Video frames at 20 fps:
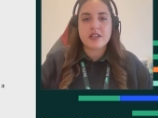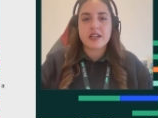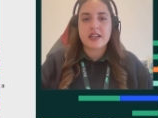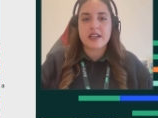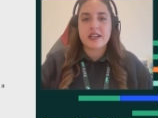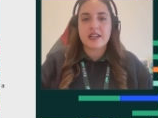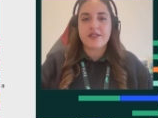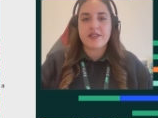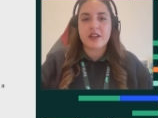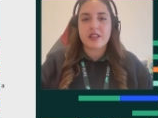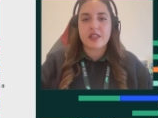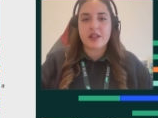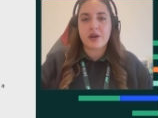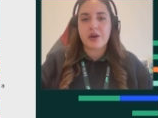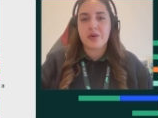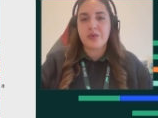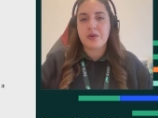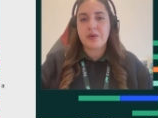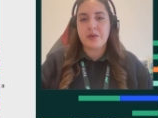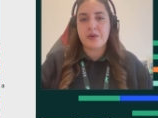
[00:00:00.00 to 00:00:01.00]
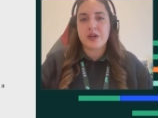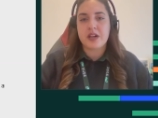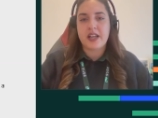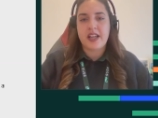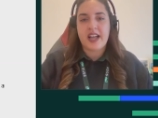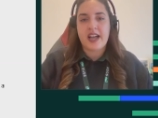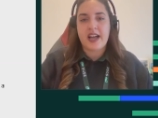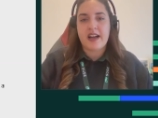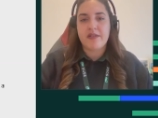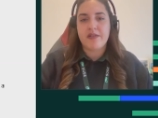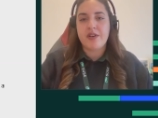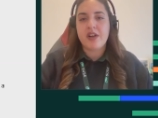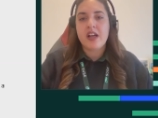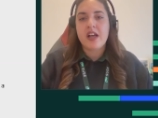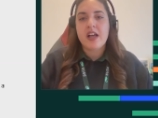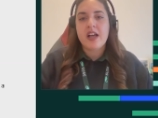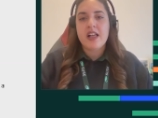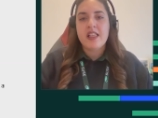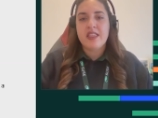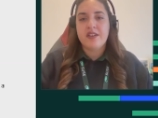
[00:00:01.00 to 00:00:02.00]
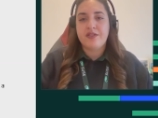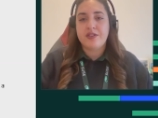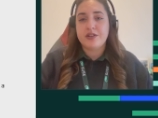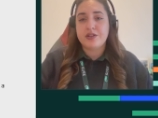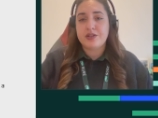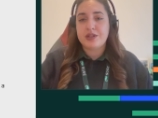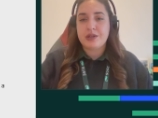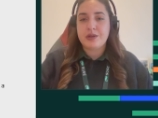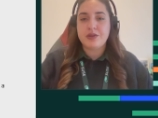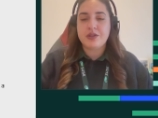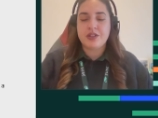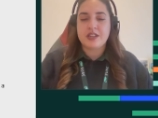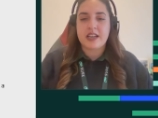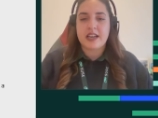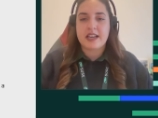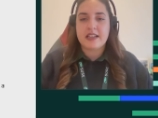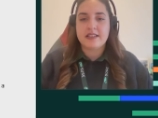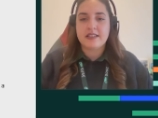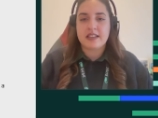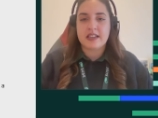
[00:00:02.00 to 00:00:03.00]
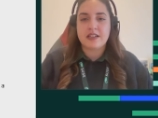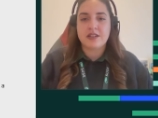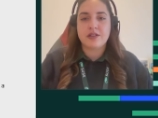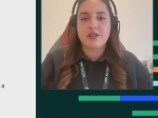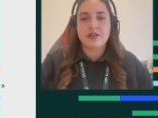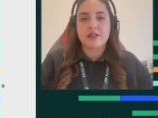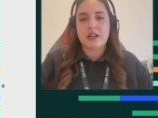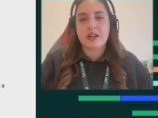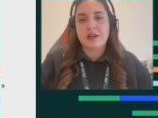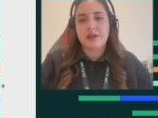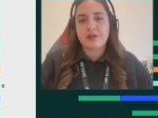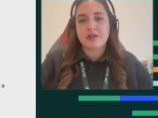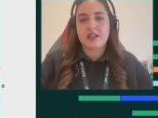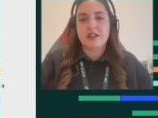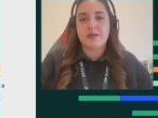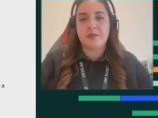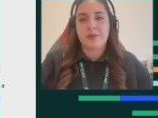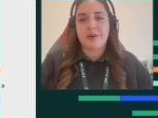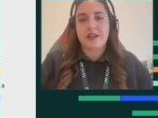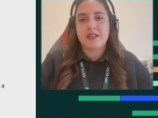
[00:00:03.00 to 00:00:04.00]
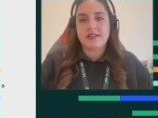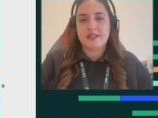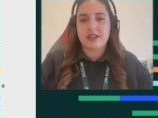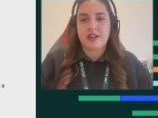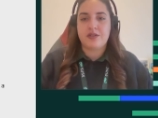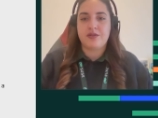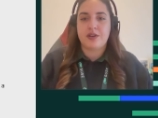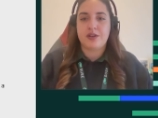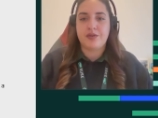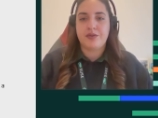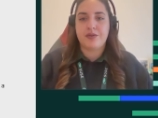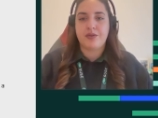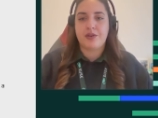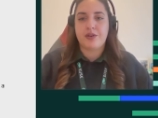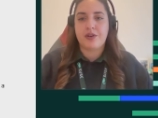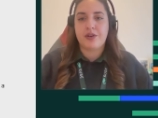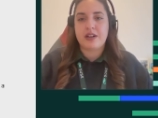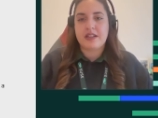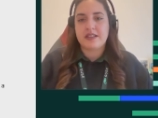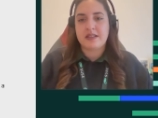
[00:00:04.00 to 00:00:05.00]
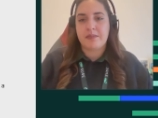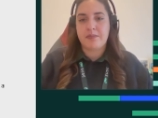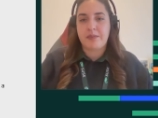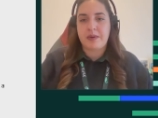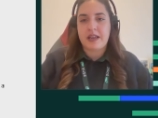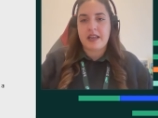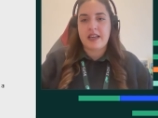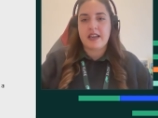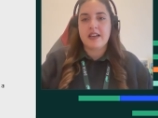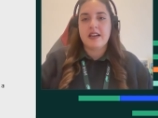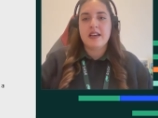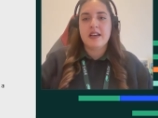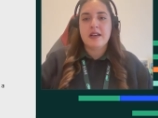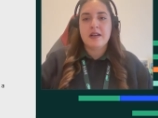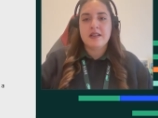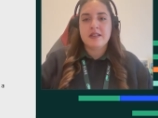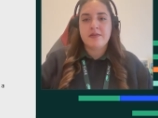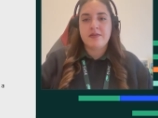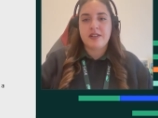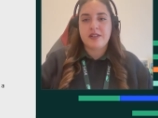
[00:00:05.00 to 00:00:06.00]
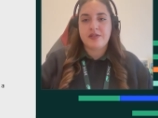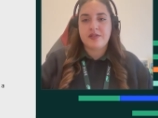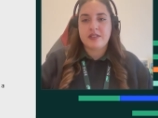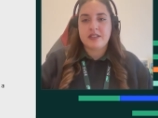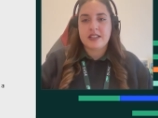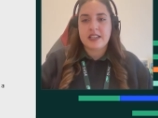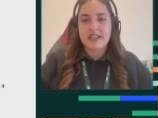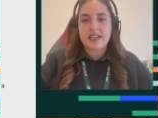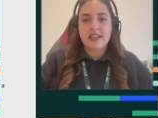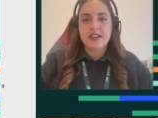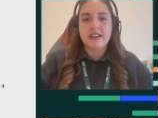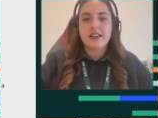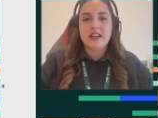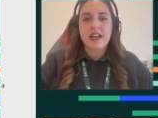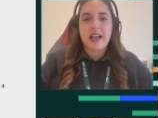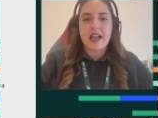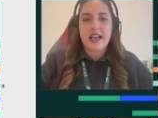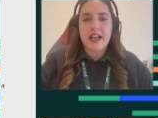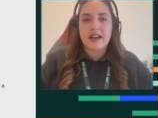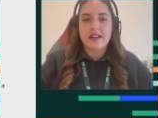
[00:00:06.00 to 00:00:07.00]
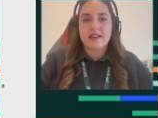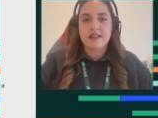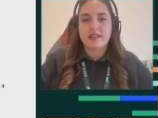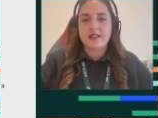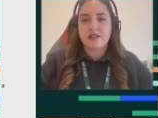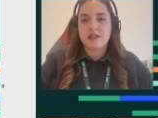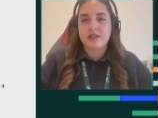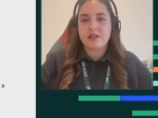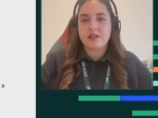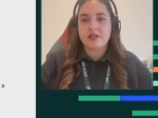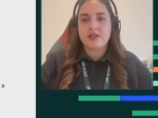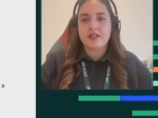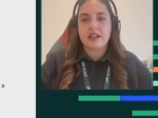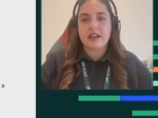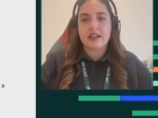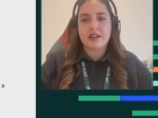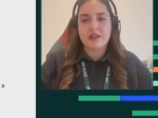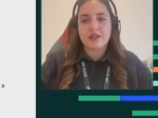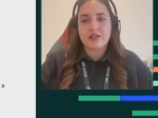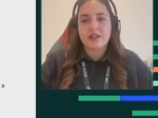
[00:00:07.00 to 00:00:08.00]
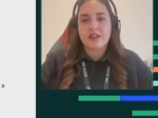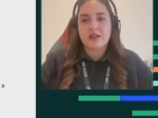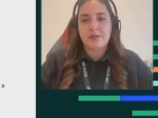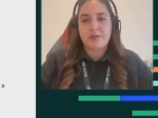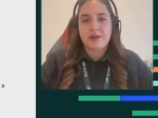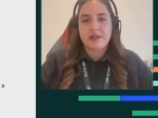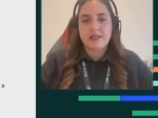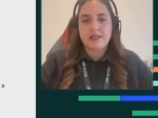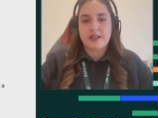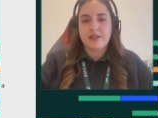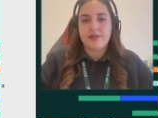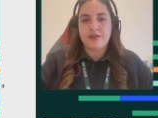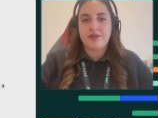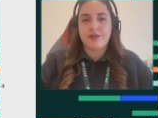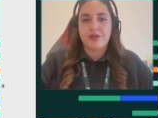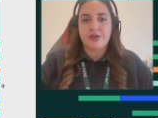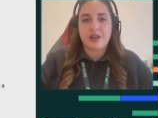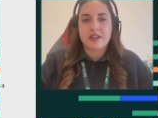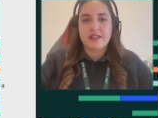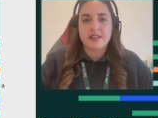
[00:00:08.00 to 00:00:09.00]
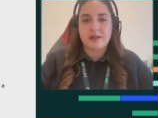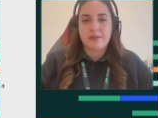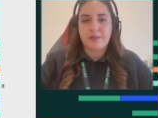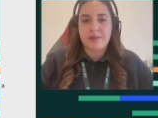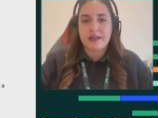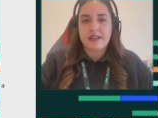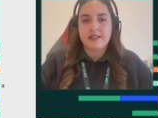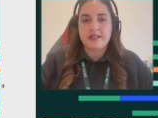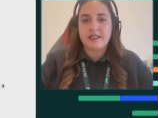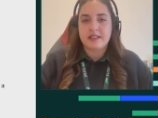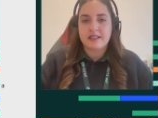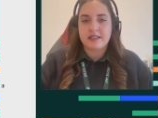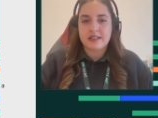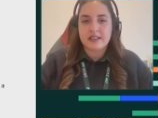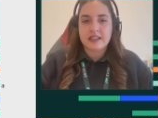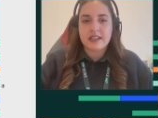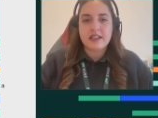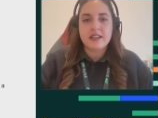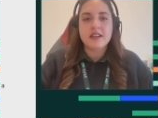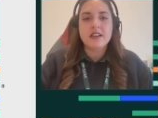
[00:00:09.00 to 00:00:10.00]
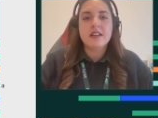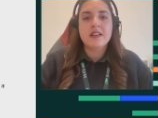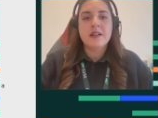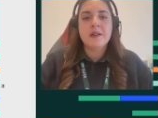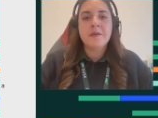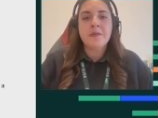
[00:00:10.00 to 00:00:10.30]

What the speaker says: And even though we will have the first use case in SUSE Linux Enterprise Server for SAP 15 and SUSE Linux Enterprise Server for SAP 16,